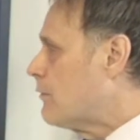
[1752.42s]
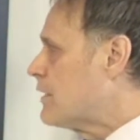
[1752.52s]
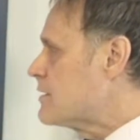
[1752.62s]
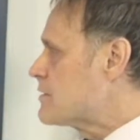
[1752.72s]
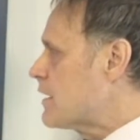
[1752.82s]

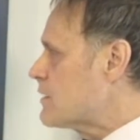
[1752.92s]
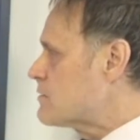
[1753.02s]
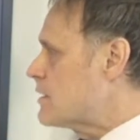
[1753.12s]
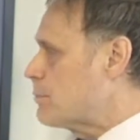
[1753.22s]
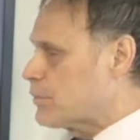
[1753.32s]
These
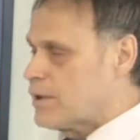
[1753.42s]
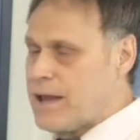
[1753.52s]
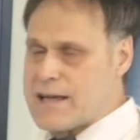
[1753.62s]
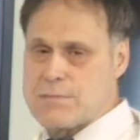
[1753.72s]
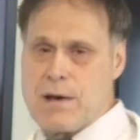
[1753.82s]
things typically
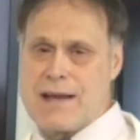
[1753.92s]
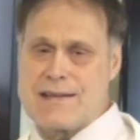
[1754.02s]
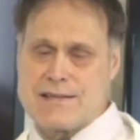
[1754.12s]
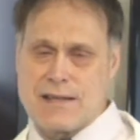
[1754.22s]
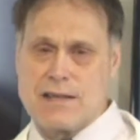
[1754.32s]
last about
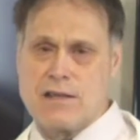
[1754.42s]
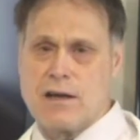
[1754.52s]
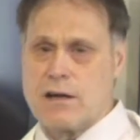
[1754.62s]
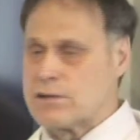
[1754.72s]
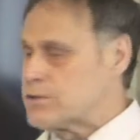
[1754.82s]
18
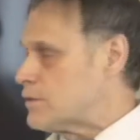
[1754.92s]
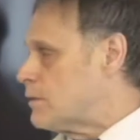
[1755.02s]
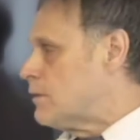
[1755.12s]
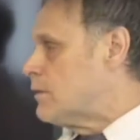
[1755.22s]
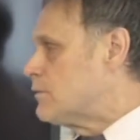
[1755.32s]
years.
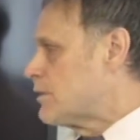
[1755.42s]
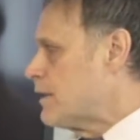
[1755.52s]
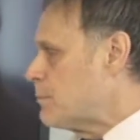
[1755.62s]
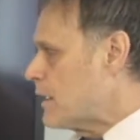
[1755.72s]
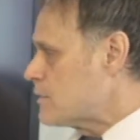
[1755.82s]
So
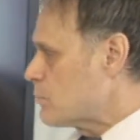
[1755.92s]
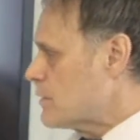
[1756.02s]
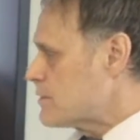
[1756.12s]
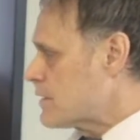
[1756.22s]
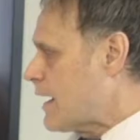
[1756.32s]
that means
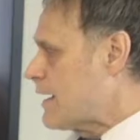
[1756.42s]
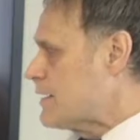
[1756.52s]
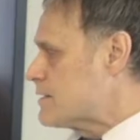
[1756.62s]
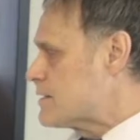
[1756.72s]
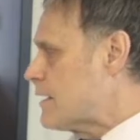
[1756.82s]
when this guy
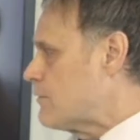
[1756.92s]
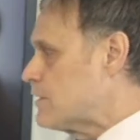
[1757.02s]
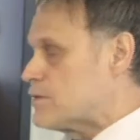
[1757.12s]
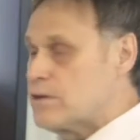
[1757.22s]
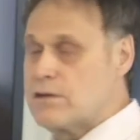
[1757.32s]
hits
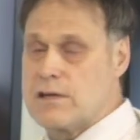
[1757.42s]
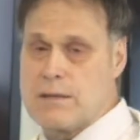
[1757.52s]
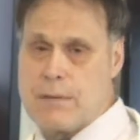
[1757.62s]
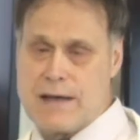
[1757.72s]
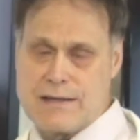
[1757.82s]
72,
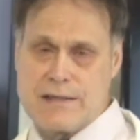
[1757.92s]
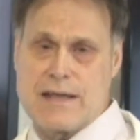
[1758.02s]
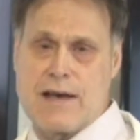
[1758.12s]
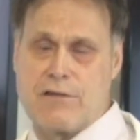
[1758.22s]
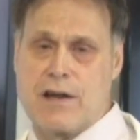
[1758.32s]
he may need
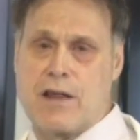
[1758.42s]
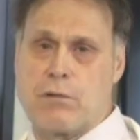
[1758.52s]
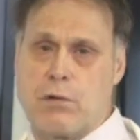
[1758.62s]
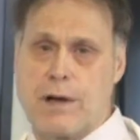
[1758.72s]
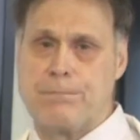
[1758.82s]
to have
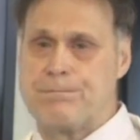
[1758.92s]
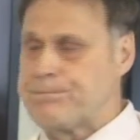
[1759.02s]
another one.